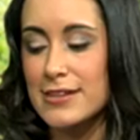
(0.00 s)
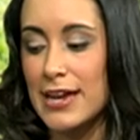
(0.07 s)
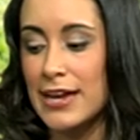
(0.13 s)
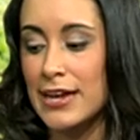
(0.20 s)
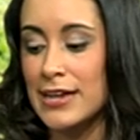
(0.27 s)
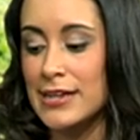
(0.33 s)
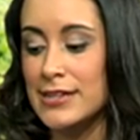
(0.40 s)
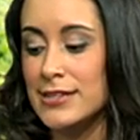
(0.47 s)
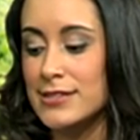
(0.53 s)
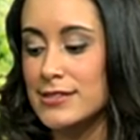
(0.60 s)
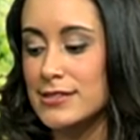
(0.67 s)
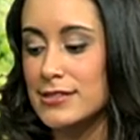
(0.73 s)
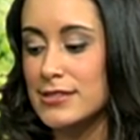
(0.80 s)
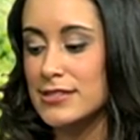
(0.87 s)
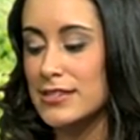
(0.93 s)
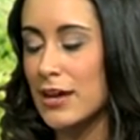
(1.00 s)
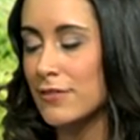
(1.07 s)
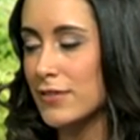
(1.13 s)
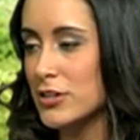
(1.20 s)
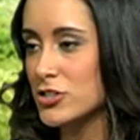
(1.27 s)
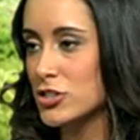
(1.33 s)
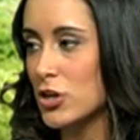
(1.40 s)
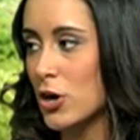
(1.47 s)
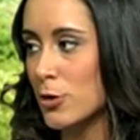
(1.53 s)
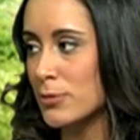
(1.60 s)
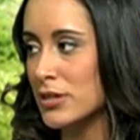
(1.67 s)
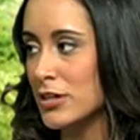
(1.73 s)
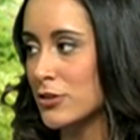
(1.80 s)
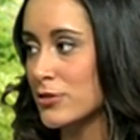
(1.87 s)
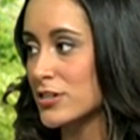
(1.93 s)
the Salvation
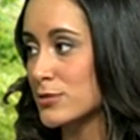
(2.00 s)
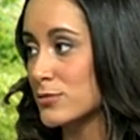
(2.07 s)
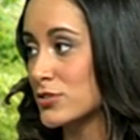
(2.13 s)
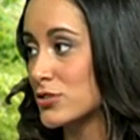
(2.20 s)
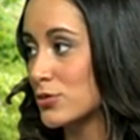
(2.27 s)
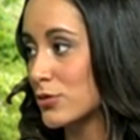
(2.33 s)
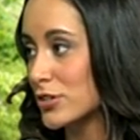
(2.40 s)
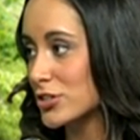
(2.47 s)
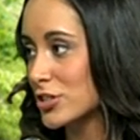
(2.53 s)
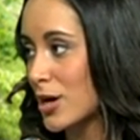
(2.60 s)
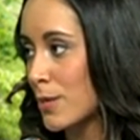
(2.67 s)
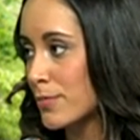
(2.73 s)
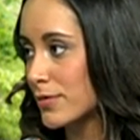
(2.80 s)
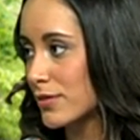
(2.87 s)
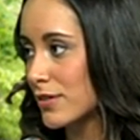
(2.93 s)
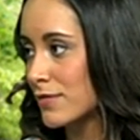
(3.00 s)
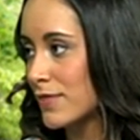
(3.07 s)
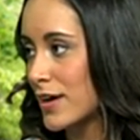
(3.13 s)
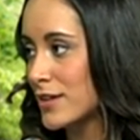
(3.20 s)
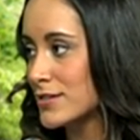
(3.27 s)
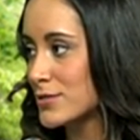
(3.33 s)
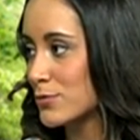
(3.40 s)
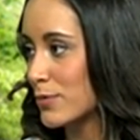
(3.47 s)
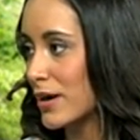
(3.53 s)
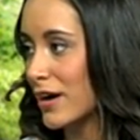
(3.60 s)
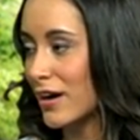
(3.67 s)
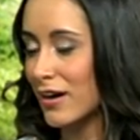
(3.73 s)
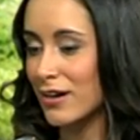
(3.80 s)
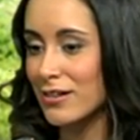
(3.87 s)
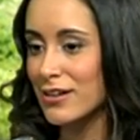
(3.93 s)
Army Christmas toy shop event
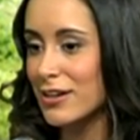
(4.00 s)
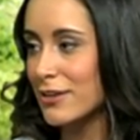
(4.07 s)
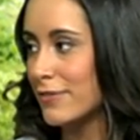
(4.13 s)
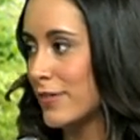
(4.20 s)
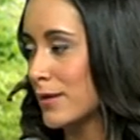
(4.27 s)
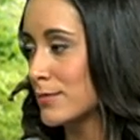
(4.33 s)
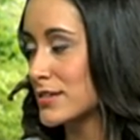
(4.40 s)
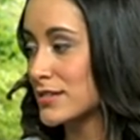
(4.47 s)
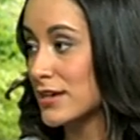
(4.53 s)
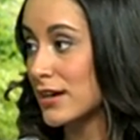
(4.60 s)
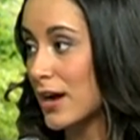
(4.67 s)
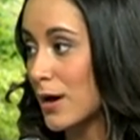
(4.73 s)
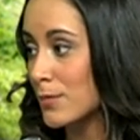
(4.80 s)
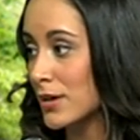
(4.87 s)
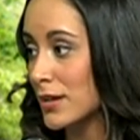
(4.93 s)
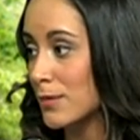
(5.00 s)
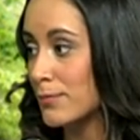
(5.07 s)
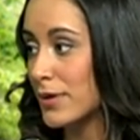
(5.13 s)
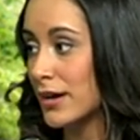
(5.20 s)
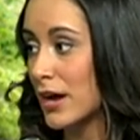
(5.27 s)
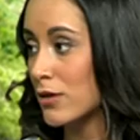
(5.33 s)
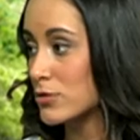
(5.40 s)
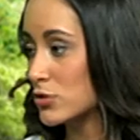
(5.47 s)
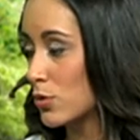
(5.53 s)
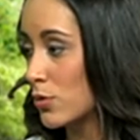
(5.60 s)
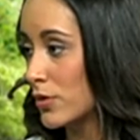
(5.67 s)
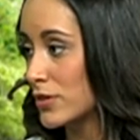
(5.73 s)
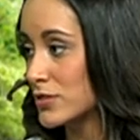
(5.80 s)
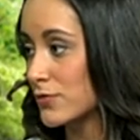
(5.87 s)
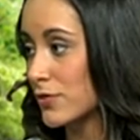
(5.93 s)
where families can come in and pick out
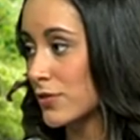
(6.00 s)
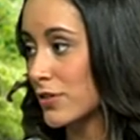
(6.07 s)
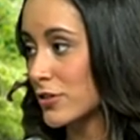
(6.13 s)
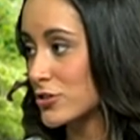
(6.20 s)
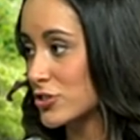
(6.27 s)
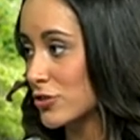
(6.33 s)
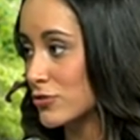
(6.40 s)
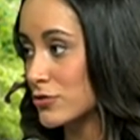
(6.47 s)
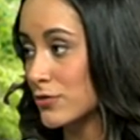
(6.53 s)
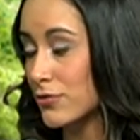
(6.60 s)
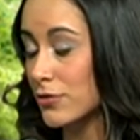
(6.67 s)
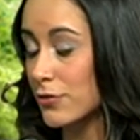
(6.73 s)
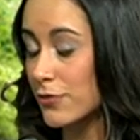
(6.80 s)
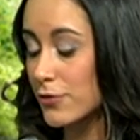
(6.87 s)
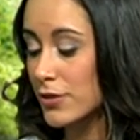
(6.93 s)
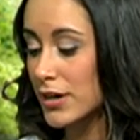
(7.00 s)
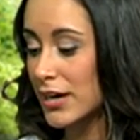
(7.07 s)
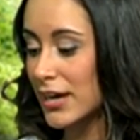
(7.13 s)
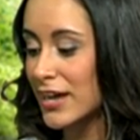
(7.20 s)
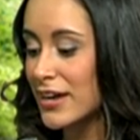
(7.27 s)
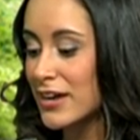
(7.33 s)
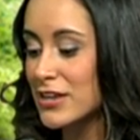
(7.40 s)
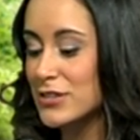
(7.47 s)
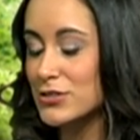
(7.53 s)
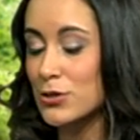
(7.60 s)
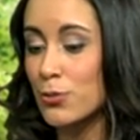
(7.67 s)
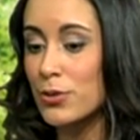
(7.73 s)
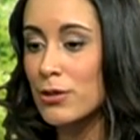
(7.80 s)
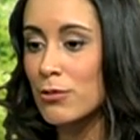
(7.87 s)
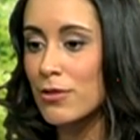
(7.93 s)
toys for their children for free. So
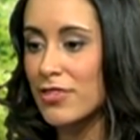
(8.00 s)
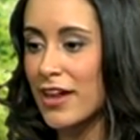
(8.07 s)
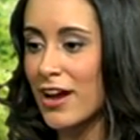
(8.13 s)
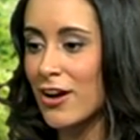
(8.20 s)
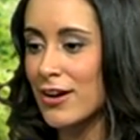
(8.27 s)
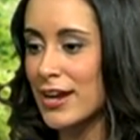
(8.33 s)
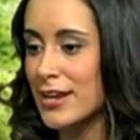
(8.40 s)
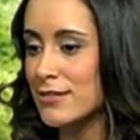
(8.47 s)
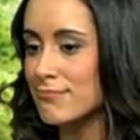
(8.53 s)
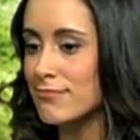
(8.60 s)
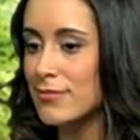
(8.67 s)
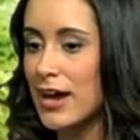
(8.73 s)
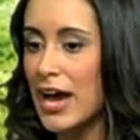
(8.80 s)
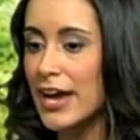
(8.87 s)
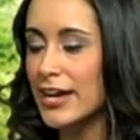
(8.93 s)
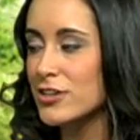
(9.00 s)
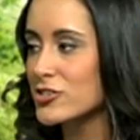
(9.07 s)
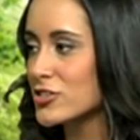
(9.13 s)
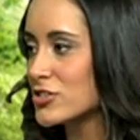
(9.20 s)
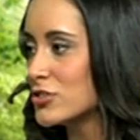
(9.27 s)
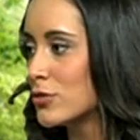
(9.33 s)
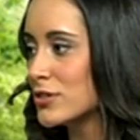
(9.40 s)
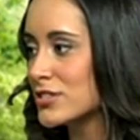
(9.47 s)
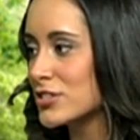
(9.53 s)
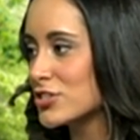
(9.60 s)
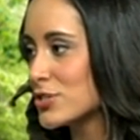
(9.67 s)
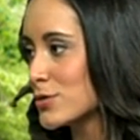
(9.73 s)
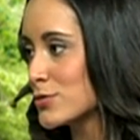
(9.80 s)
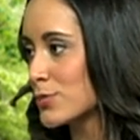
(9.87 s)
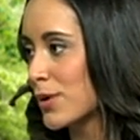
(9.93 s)
we were there, and I had just noticed that
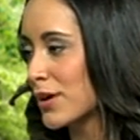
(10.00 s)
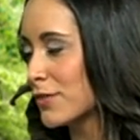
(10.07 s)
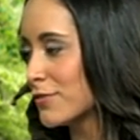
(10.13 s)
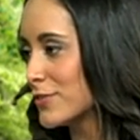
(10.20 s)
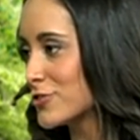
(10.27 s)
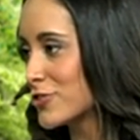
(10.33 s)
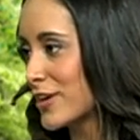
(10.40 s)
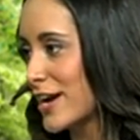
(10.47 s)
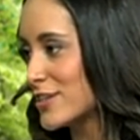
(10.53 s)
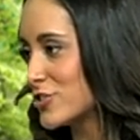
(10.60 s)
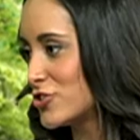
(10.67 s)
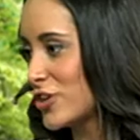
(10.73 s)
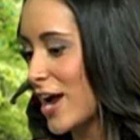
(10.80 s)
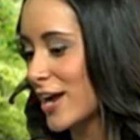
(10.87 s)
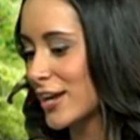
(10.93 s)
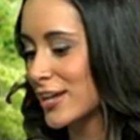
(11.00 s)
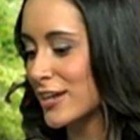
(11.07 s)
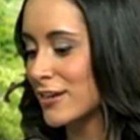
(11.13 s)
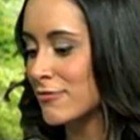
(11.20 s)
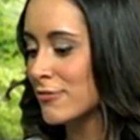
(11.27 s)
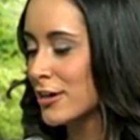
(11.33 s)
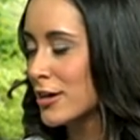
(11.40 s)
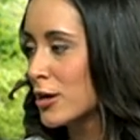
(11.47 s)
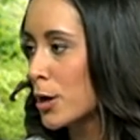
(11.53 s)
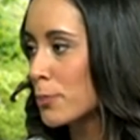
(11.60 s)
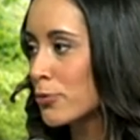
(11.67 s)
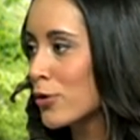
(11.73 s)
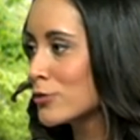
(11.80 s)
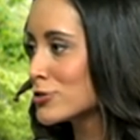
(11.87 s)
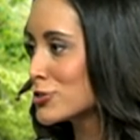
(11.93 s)
she was wearing a Fisher Cats jacket and
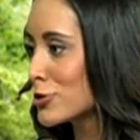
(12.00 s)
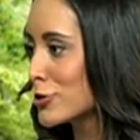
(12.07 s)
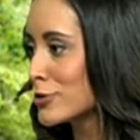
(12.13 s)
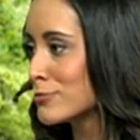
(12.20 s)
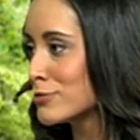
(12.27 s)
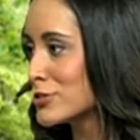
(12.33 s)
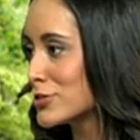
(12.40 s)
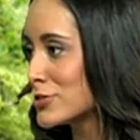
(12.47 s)
approached her and